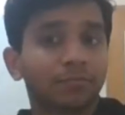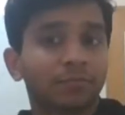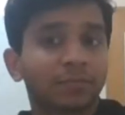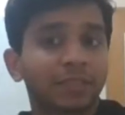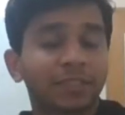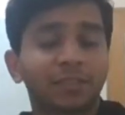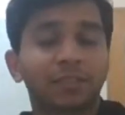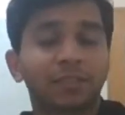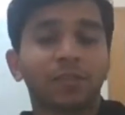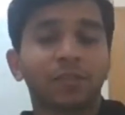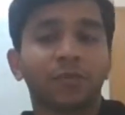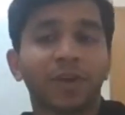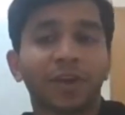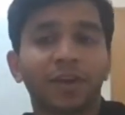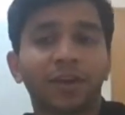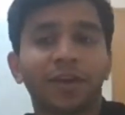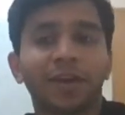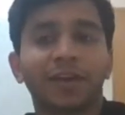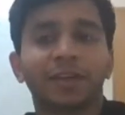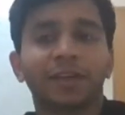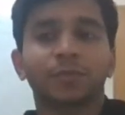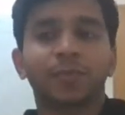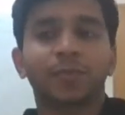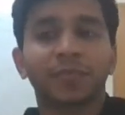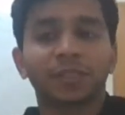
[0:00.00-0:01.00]
this is a very
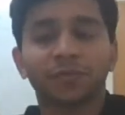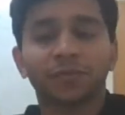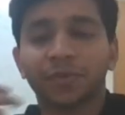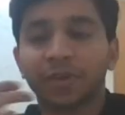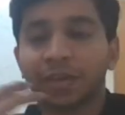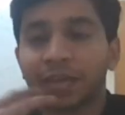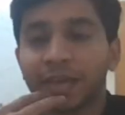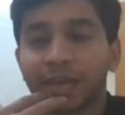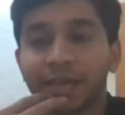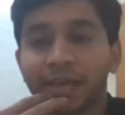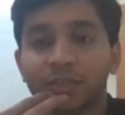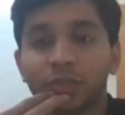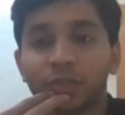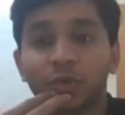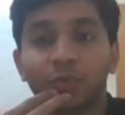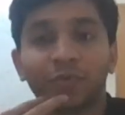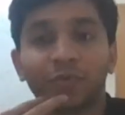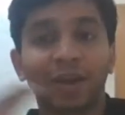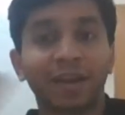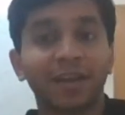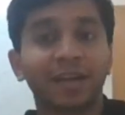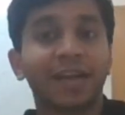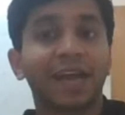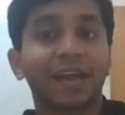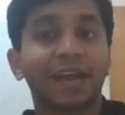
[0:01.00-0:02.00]
like specific case. So
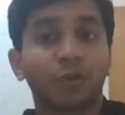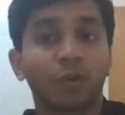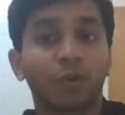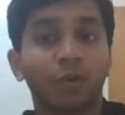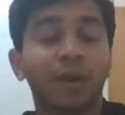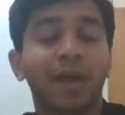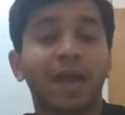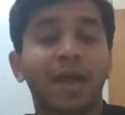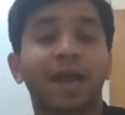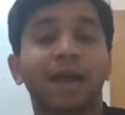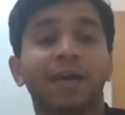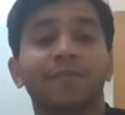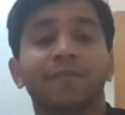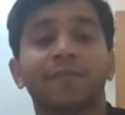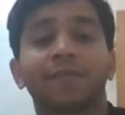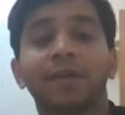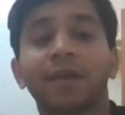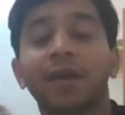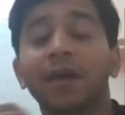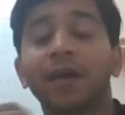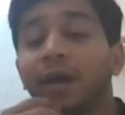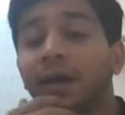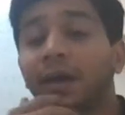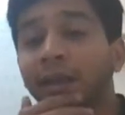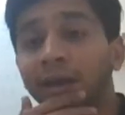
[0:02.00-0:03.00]
frankly, I do not have
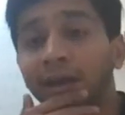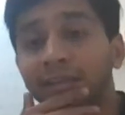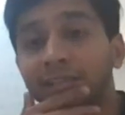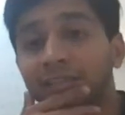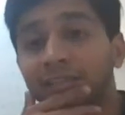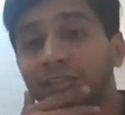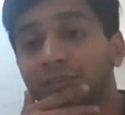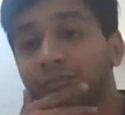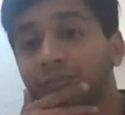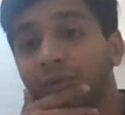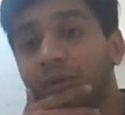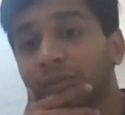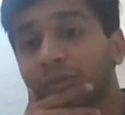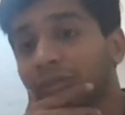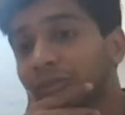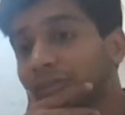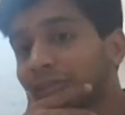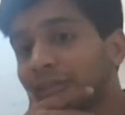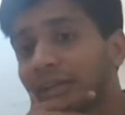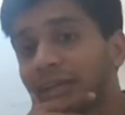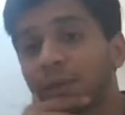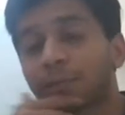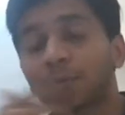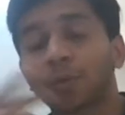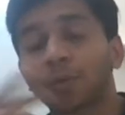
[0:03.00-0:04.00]
an answer for
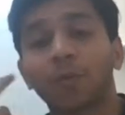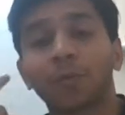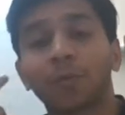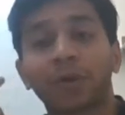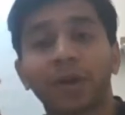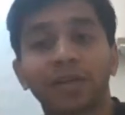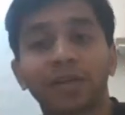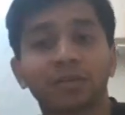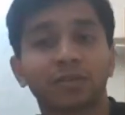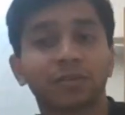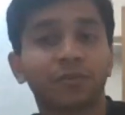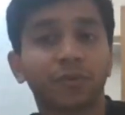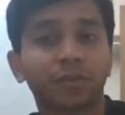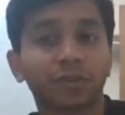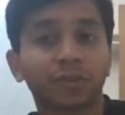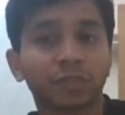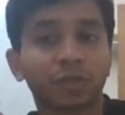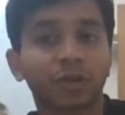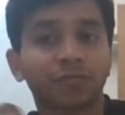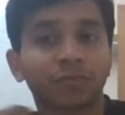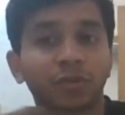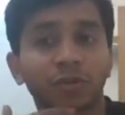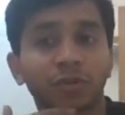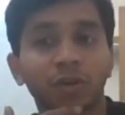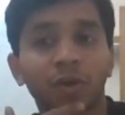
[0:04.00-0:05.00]
this, like a proper answer for this
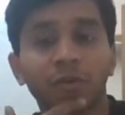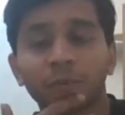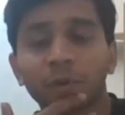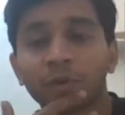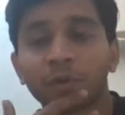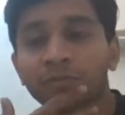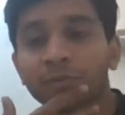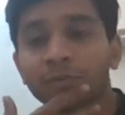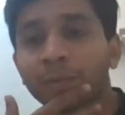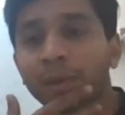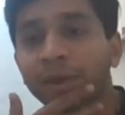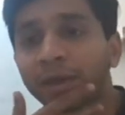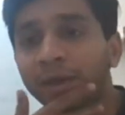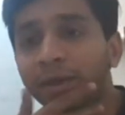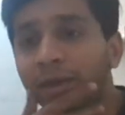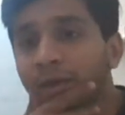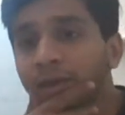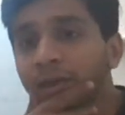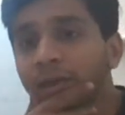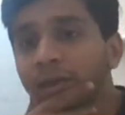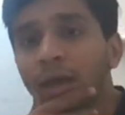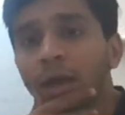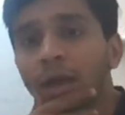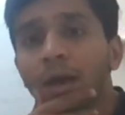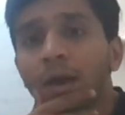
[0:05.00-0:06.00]
off the top of my
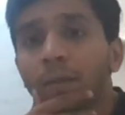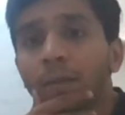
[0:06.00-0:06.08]
head.